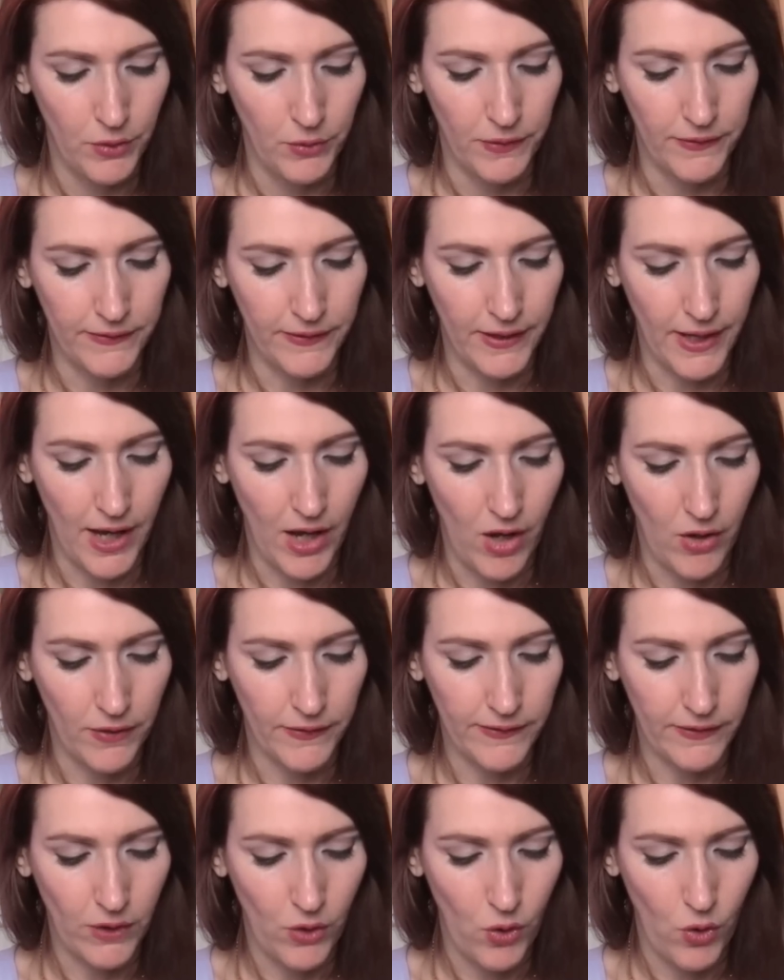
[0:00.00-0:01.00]
We see
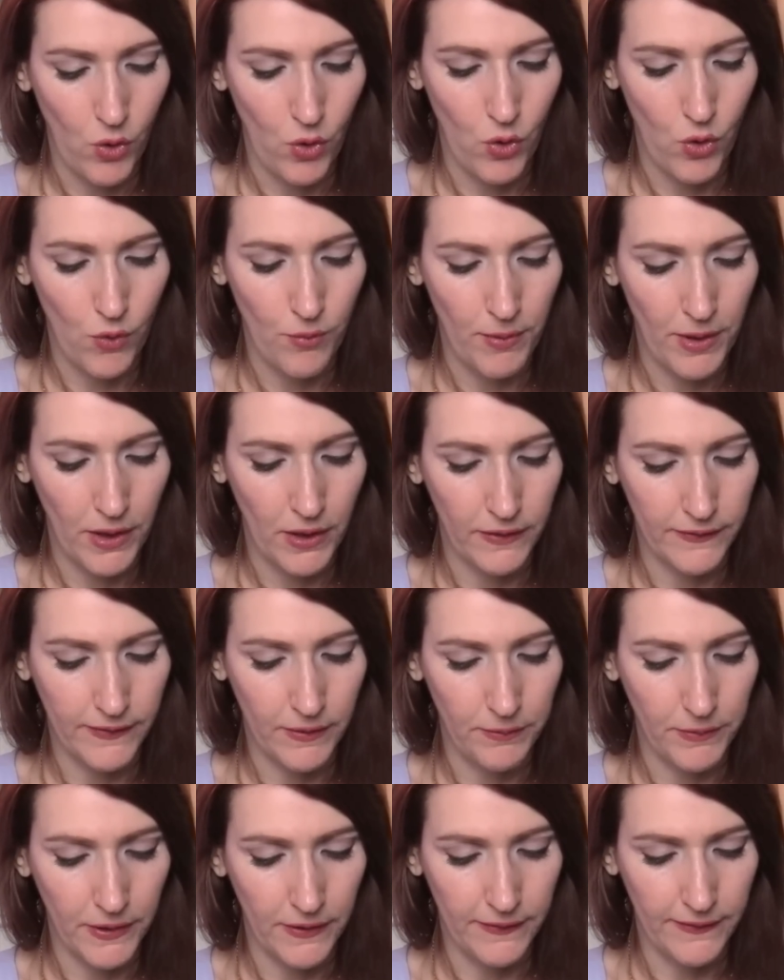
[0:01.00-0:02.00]
house, home,
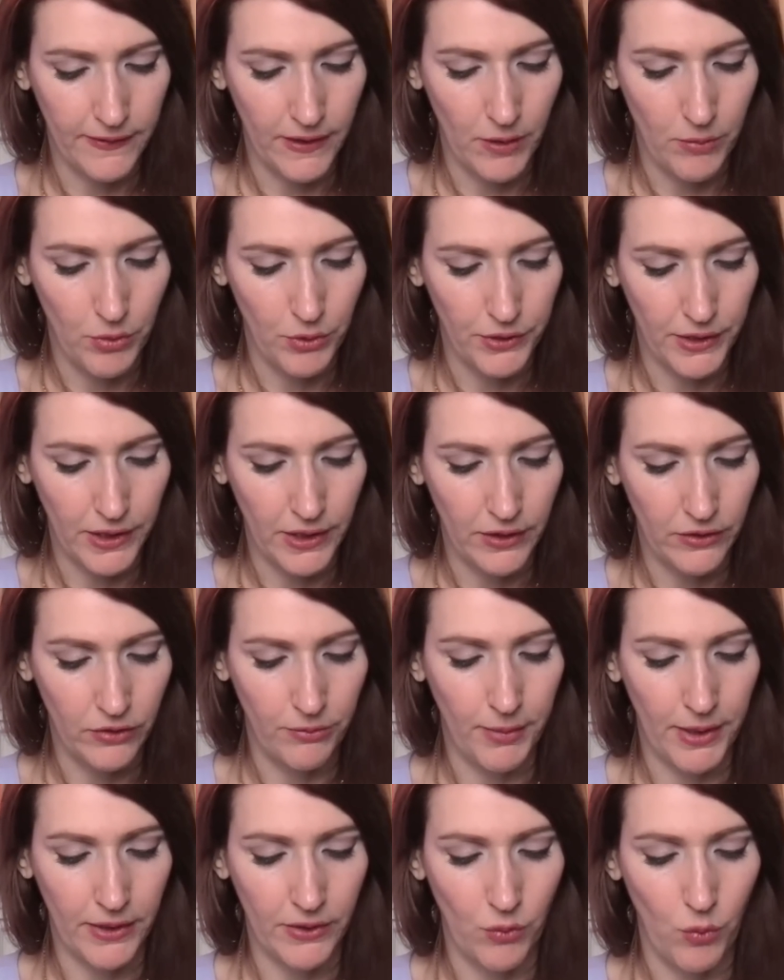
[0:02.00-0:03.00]
something stable, needing
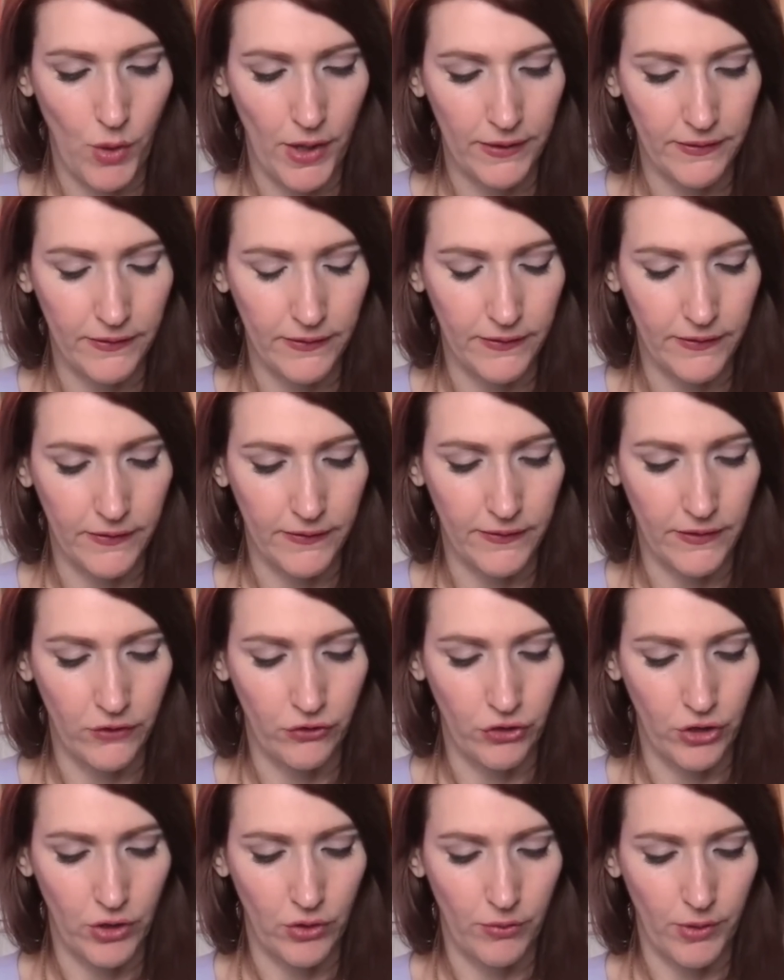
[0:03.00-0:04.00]
to make the wisest
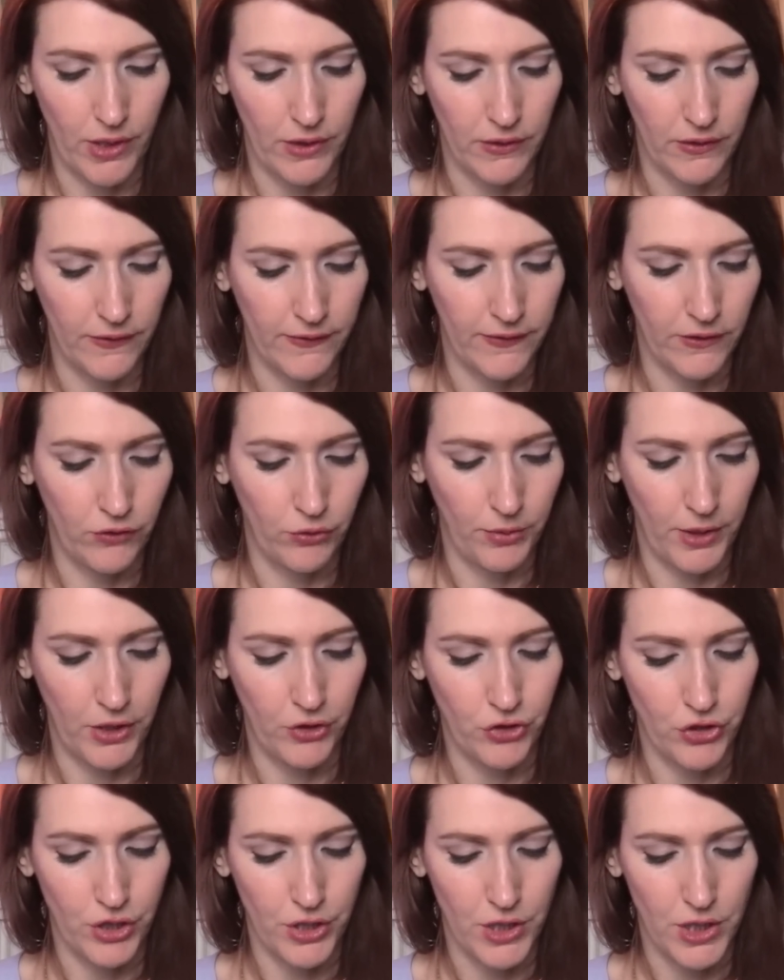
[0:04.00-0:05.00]
decision around this
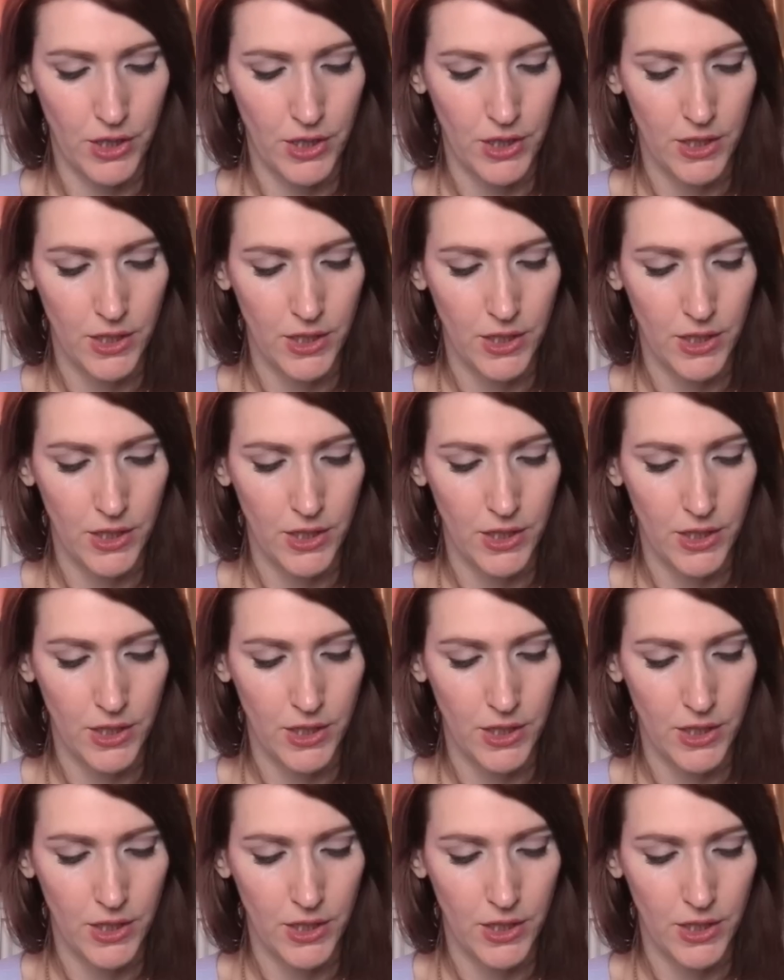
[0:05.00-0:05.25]
situation.